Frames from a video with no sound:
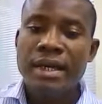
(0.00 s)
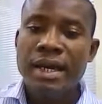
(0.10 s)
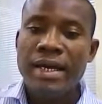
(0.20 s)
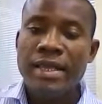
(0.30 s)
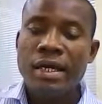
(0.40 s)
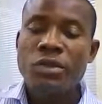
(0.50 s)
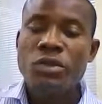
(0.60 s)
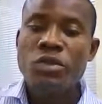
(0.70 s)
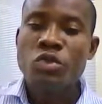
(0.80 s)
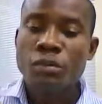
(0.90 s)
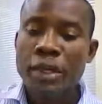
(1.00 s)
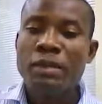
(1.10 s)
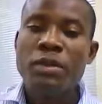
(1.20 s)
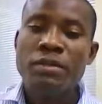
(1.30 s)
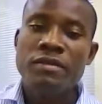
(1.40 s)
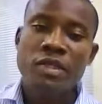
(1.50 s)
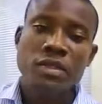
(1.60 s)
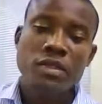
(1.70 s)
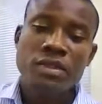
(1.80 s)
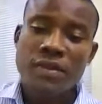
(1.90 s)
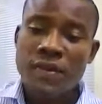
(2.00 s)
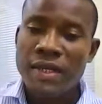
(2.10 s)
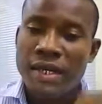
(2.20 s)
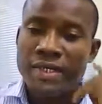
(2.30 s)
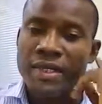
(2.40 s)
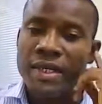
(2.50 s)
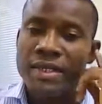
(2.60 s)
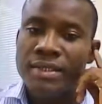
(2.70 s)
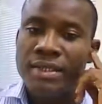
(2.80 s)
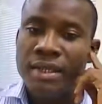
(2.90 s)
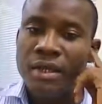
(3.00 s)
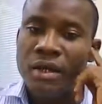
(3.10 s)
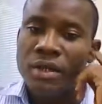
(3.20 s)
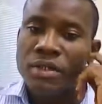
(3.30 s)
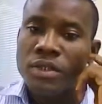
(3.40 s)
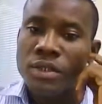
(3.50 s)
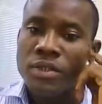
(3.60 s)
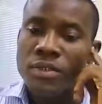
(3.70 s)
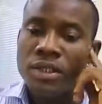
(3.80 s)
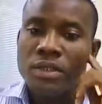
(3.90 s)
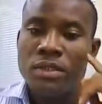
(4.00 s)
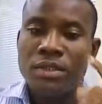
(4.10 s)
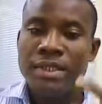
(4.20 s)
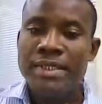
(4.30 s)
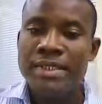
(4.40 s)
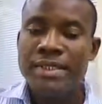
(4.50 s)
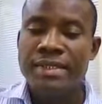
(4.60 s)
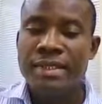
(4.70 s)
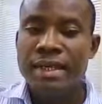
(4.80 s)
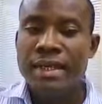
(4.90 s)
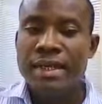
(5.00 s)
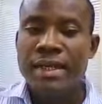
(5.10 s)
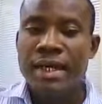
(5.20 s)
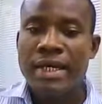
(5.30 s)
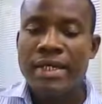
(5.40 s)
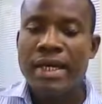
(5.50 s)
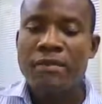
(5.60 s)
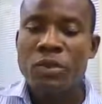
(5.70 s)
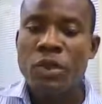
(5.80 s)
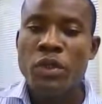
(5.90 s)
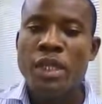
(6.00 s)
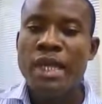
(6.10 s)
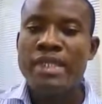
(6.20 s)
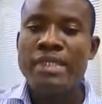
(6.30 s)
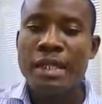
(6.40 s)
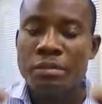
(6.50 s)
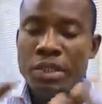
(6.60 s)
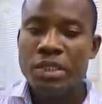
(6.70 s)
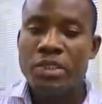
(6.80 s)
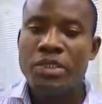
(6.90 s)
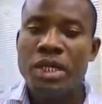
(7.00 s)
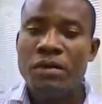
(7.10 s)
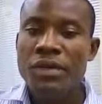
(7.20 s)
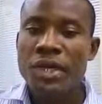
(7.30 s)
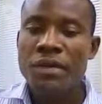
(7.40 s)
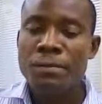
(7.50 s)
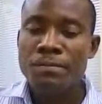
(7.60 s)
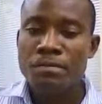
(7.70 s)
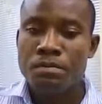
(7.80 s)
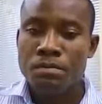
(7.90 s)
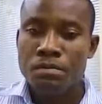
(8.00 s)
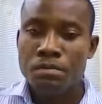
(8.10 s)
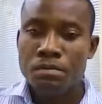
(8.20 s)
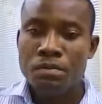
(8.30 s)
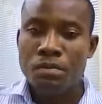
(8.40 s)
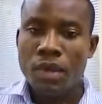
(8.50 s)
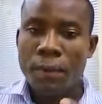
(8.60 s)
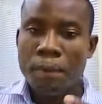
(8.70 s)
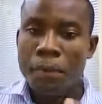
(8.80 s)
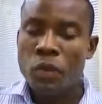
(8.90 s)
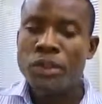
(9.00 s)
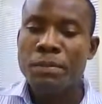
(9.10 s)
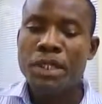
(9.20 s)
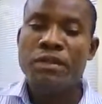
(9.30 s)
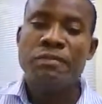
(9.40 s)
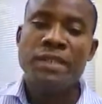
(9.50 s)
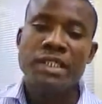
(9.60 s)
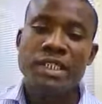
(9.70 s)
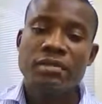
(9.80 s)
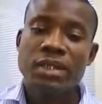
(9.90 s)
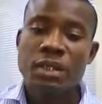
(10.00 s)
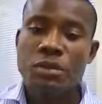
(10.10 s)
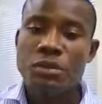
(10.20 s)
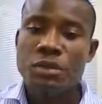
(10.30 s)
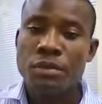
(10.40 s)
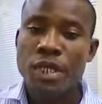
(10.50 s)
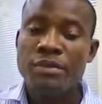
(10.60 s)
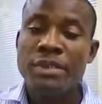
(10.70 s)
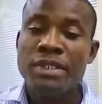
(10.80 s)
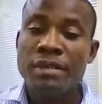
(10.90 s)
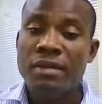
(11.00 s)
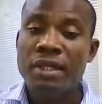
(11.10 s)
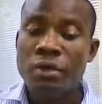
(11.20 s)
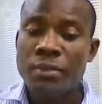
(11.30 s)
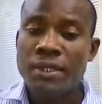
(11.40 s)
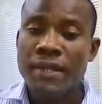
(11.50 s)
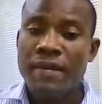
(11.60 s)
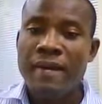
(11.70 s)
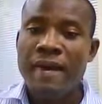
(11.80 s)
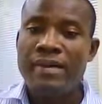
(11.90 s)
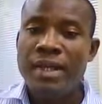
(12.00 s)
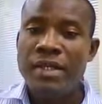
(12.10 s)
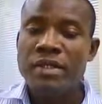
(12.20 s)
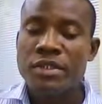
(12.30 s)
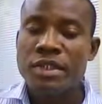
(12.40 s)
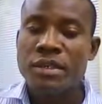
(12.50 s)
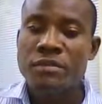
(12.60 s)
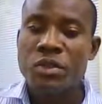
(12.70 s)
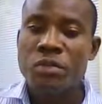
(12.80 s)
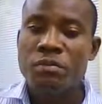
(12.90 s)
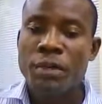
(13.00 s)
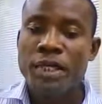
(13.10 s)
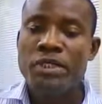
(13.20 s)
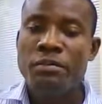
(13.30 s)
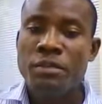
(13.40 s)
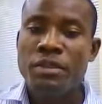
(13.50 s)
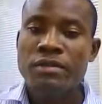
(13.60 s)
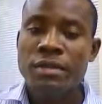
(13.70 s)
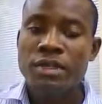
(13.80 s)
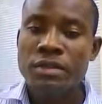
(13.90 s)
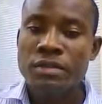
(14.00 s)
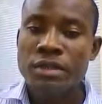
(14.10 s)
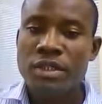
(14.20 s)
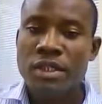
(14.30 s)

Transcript: allows you to make modification and then also use it. So this is adapt. When you get an application out there, most part of it has been used, has been developed. And then you just have to make some modifications